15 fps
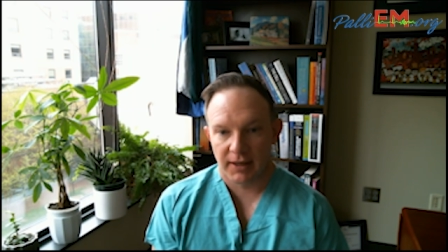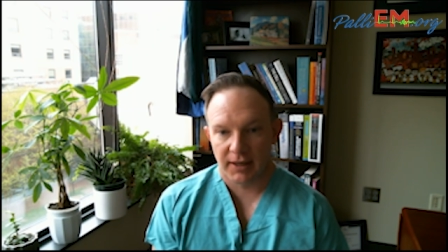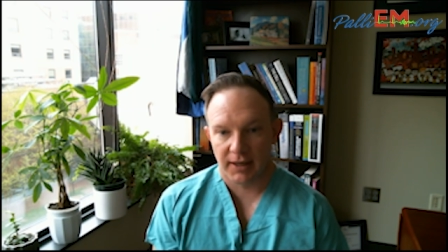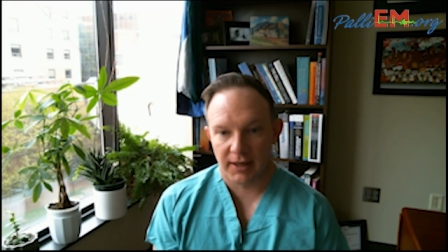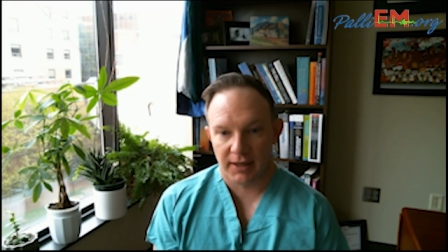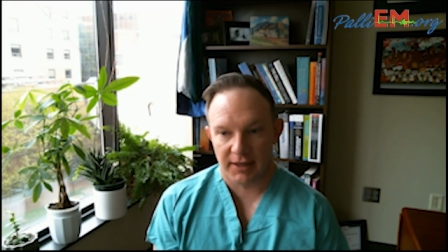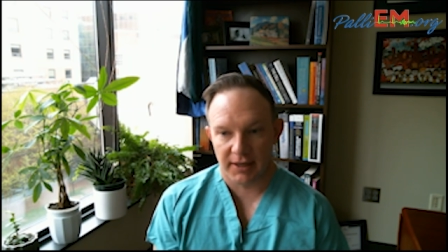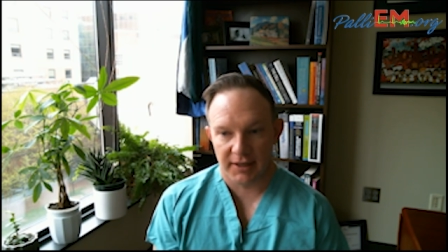
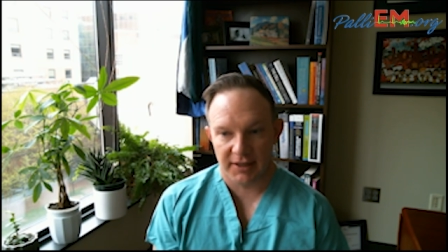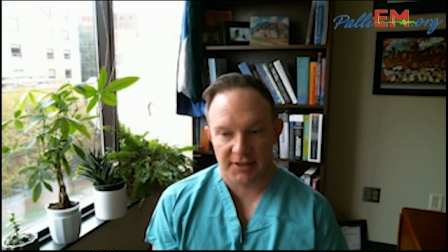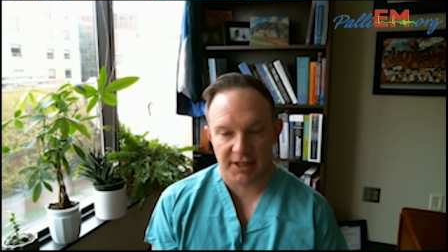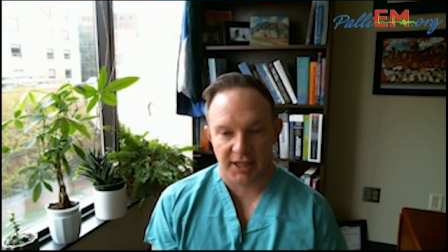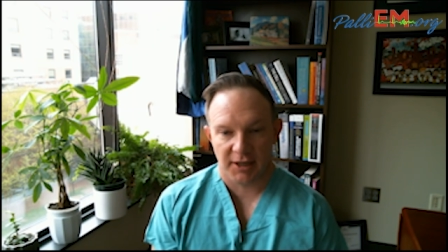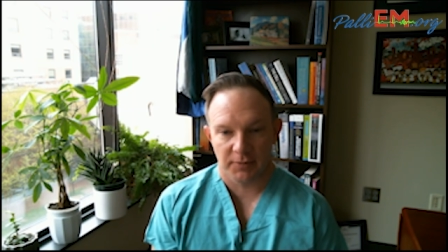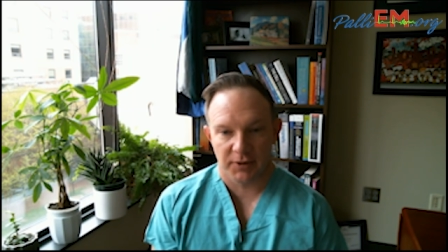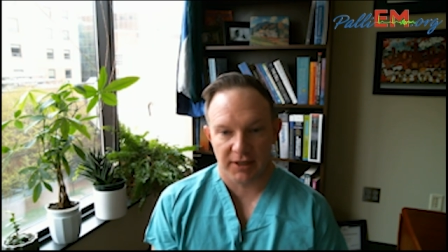And
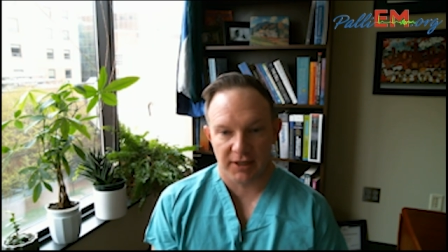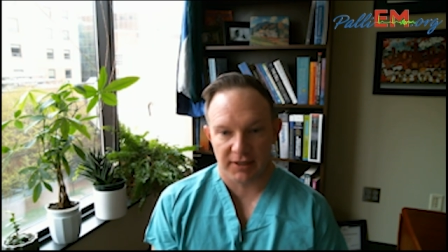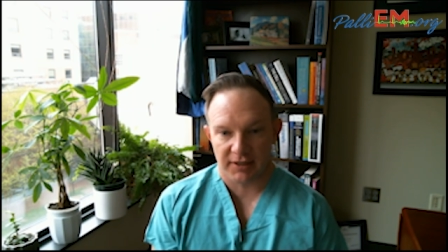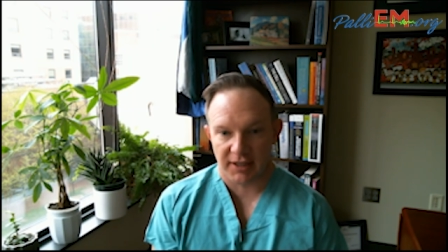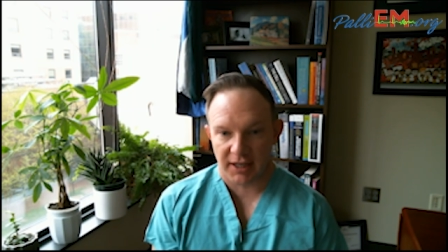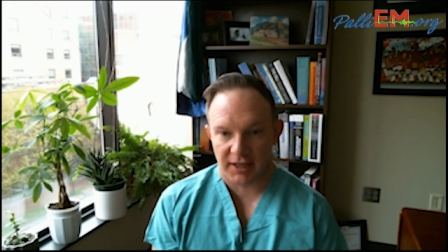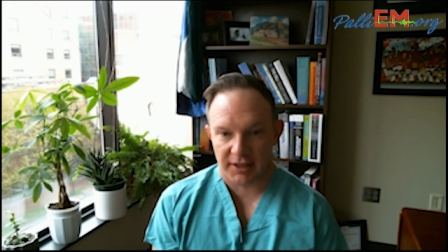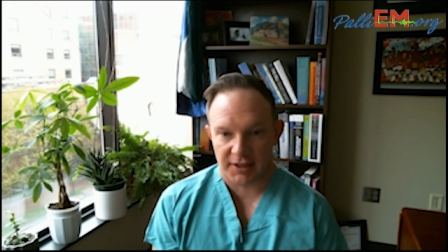anytime we can
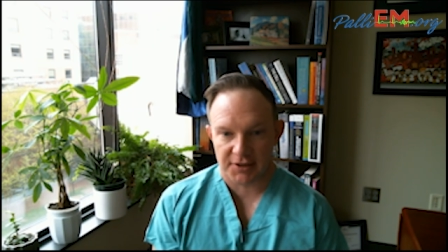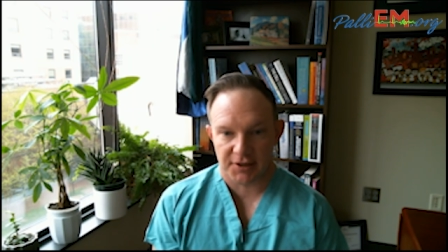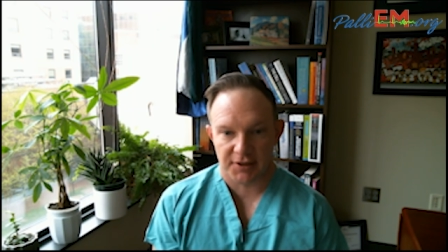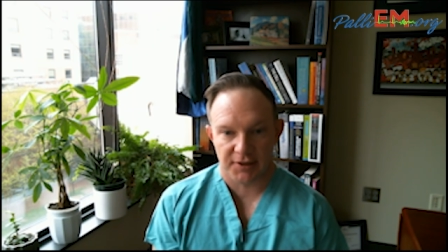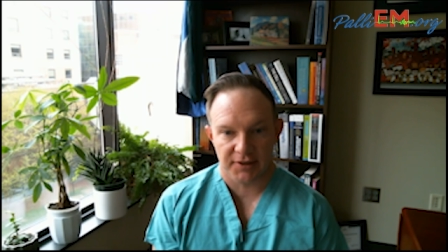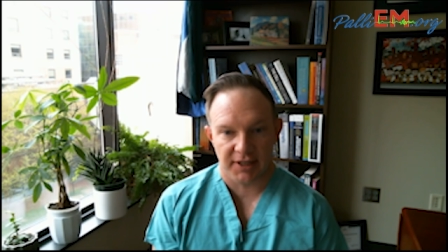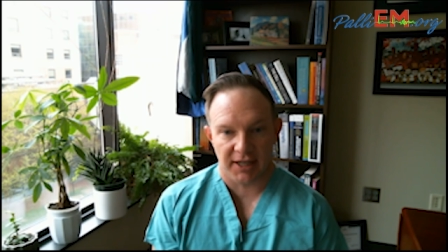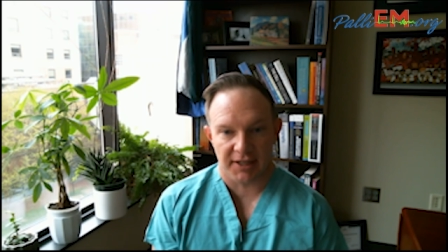kind of
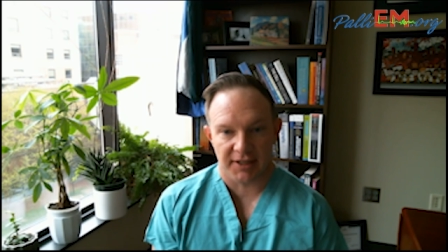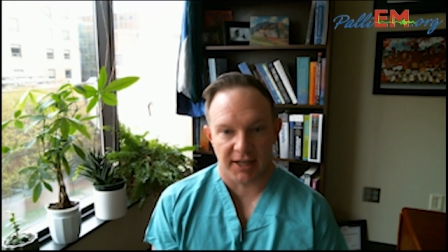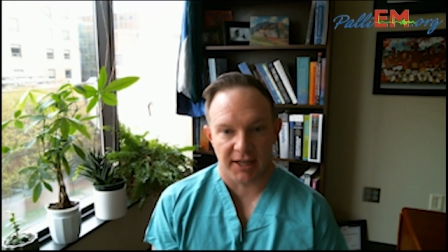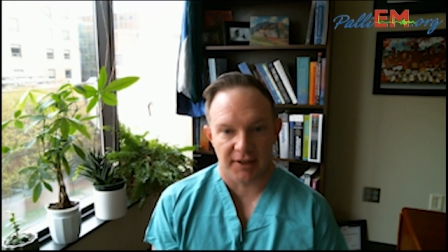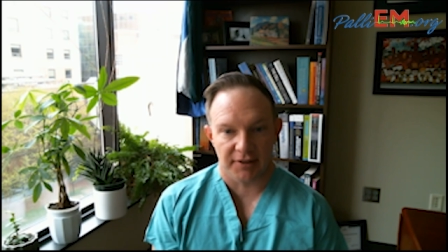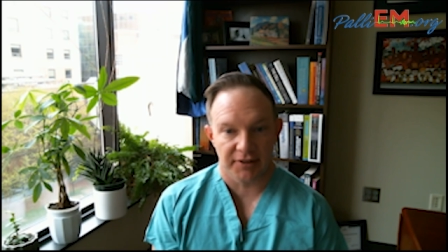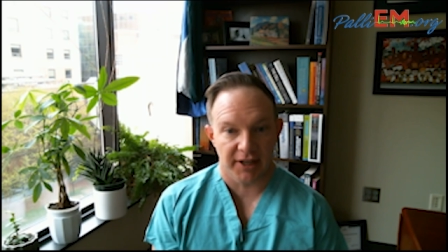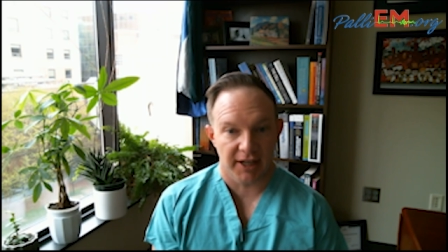turn that
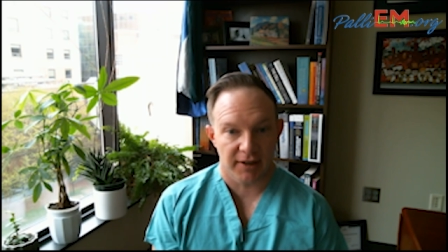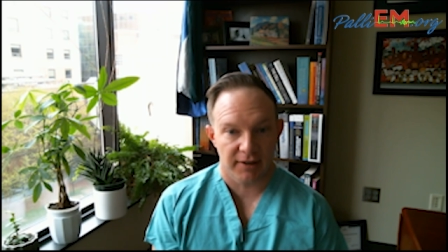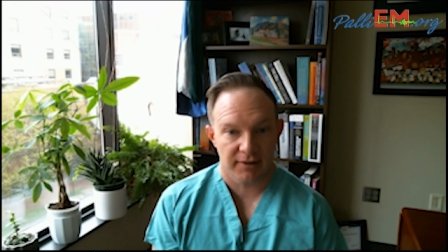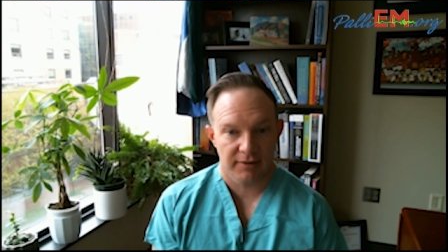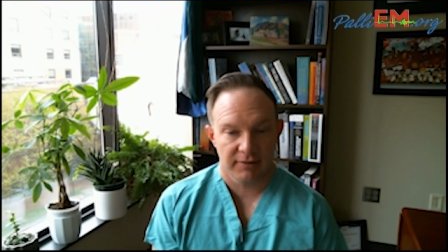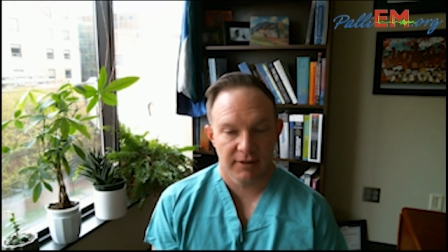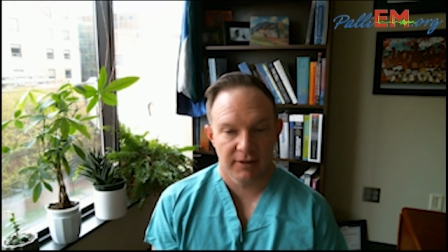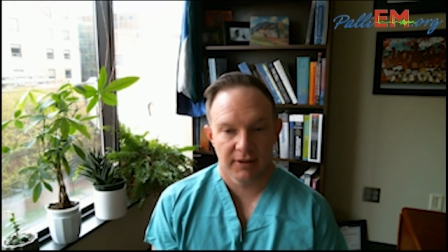dial
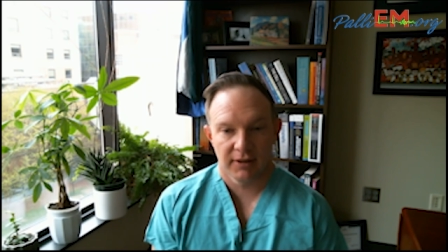down,